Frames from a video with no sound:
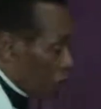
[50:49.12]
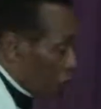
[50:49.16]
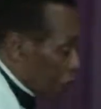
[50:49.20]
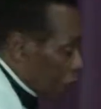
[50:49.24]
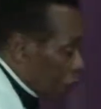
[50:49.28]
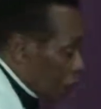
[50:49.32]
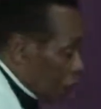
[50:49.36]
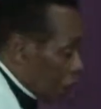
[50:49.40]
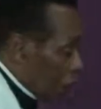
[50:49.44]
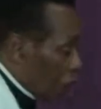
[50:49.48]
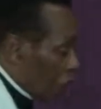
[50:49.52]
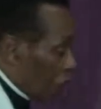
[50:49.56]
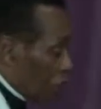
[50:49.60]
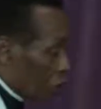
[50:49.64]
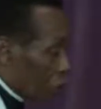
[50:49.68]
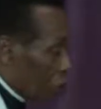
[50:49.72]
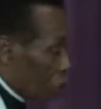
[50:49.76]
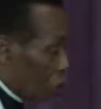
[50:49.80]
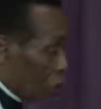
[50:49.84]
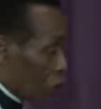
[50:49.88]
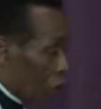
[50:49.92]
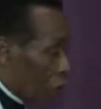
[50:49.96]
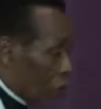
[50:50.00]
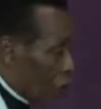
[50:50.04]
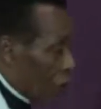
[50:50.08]
for the devil
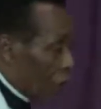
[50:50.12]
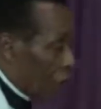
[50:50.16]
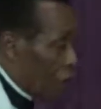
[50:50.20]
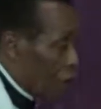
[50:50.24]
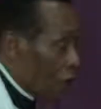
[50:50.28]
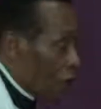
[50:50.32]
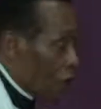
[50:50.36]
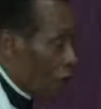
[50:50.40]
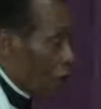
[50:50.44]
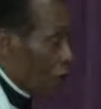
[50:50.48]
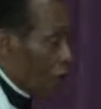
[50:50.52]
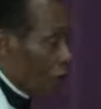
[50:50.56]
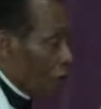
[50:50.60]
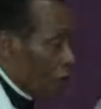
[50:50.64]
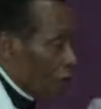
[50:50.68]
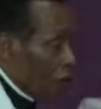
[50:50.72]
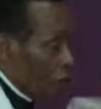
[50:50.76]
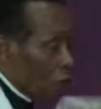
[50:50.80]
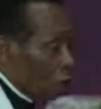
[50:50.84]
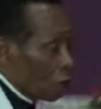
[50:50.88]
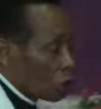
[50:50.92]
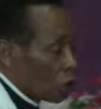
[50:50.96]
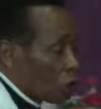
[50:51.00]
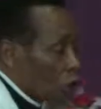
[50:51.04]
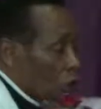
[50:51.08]
to come
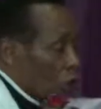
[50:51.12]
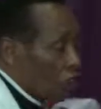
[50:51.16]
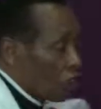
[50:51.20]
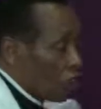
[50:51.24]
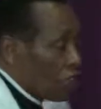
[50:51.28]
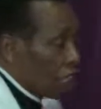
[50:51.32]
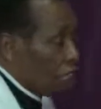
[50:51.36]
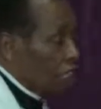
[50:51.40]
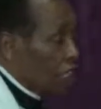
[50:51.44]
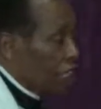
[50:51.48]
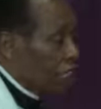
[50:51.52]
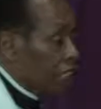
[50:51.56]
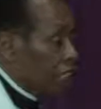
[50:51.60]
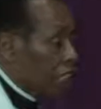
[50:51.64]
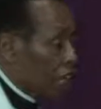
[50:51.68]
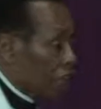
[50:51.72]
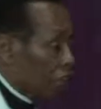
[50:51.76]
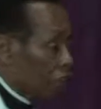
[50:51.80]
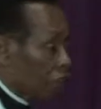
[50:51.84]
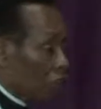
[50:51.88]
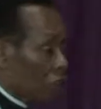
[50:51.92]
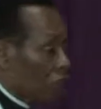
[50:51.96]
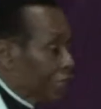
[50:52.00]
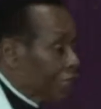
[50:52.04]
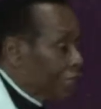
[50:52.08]
because you think it's the
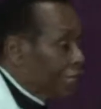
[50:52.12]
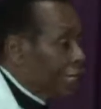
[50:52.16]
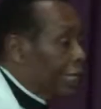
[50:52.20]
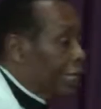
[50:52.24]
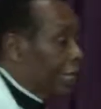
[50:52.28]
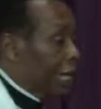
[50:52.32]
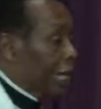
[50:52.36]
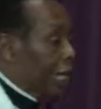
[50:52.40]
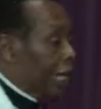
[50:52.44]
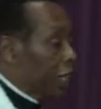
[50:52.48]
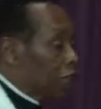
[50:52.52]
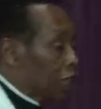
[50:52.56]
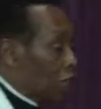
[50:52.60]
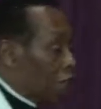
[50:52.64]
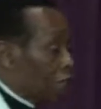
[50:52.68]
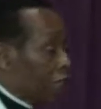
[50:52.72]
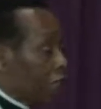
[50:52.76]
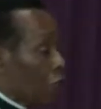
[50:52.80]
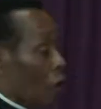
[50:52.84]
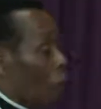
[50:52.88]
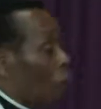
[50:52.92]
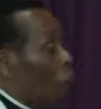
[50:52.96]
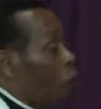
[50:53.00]
devil. It's the nature, it's the